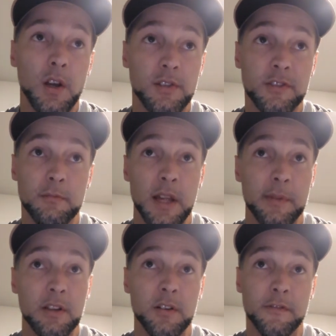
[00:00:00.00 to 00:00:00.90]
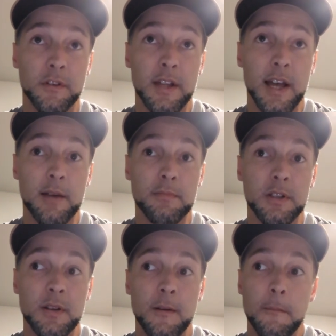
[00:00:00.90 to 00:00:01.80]
So maybe look for that.
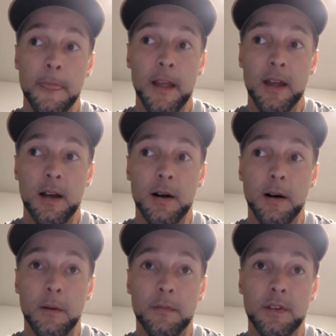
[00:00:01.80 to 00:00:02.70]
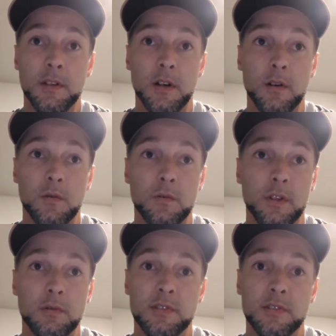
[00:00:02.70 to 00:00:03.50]
But, there